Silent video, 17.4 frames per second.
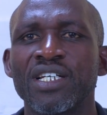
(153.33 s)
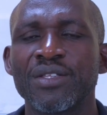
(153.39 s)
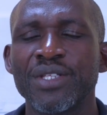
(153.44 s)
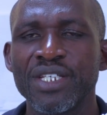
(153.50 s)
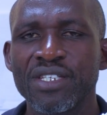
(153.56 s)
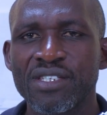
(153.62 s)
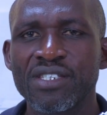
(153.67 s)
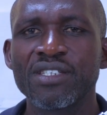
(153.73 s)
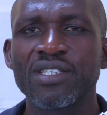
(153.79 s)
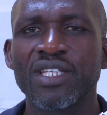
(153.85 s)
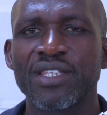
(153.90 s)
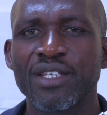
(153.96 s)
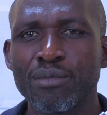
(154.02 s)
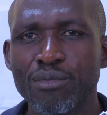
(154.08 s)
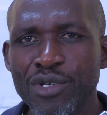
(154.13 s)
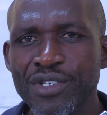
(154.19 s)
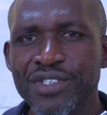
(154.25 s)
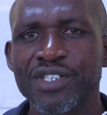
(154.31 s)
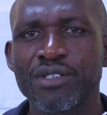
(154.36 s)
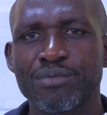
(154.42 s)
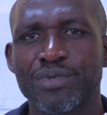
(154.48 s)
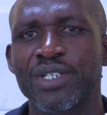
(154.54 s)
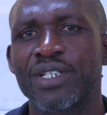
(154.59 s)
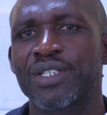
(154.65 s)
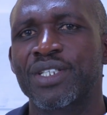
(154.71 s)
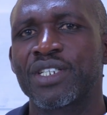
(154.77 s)
They see that the most
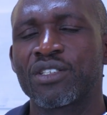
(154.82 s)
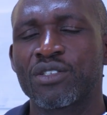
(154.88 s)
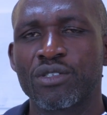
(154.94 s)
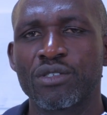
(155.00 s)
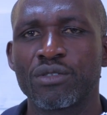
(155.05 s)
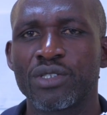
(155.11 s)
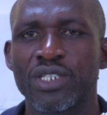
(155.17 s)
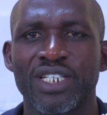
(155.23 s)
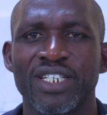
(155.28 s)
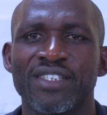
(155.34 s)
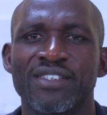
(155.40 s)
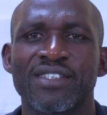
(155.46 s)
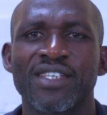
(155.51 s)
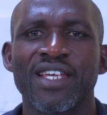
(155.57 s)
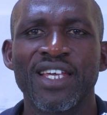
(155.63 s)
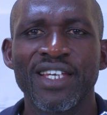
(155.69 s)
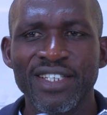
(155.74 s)
important thing to do is